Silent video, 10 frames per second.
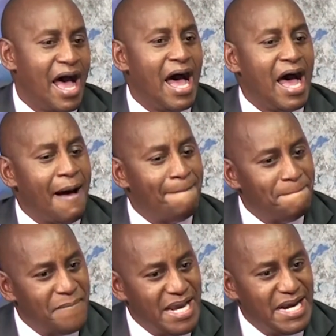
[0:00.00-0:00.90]
are
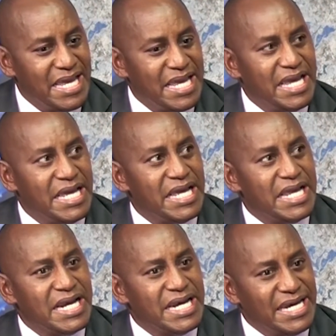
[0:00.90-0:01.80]
many
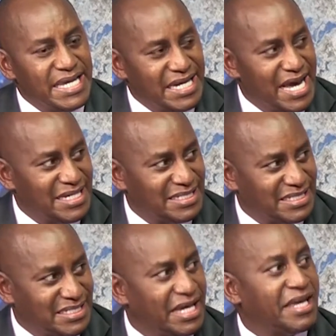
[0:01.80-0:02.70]

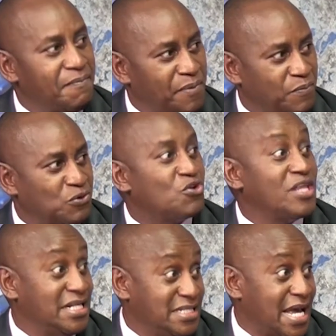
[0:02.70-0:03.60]
leaders taking people to
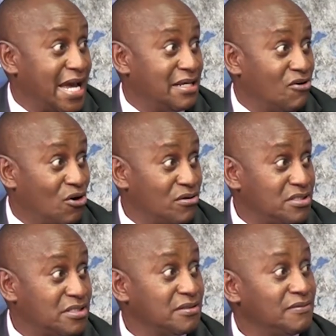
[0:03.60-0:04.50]
their desired
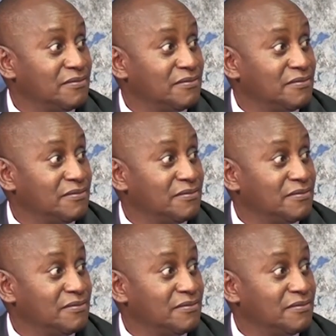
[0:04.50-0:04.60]
goals?